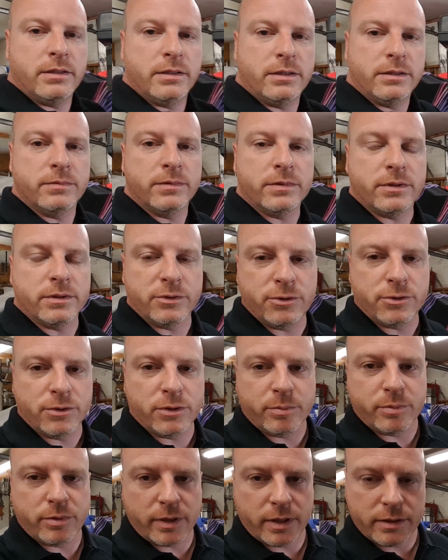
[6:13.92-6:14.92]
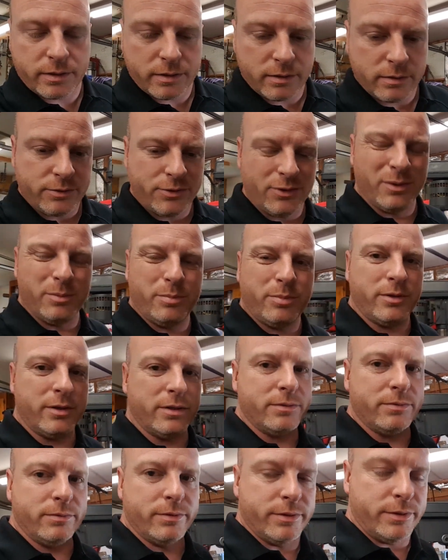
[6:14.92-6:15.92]
did it with the drill press. Drill
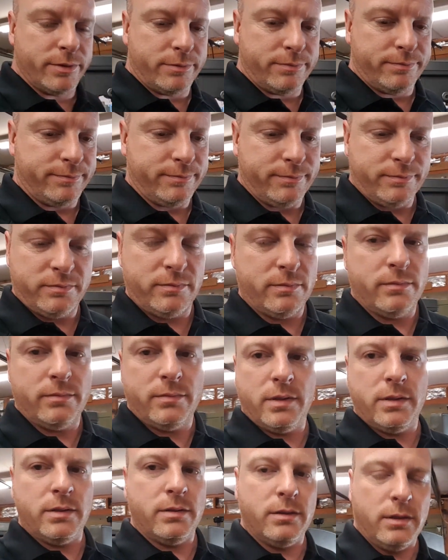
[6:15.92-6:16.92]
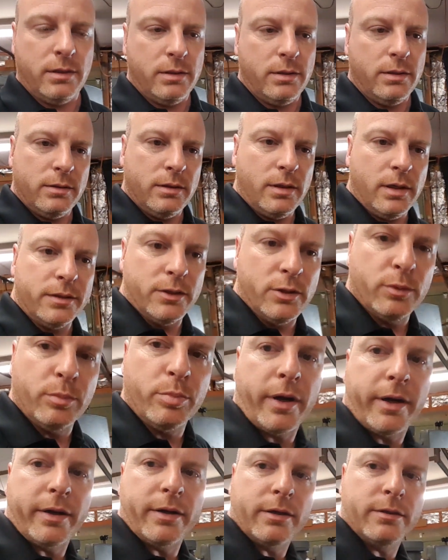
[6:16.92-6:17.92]
press was a
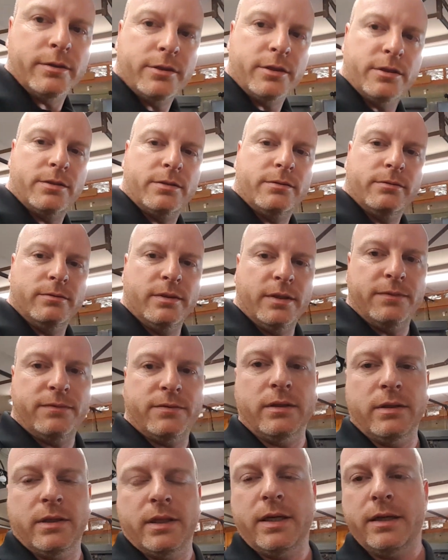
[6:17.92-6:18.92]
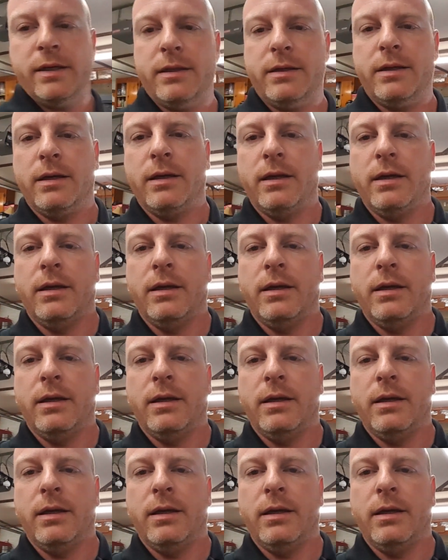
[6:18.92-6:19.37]
no-brainer. Just lift the lid.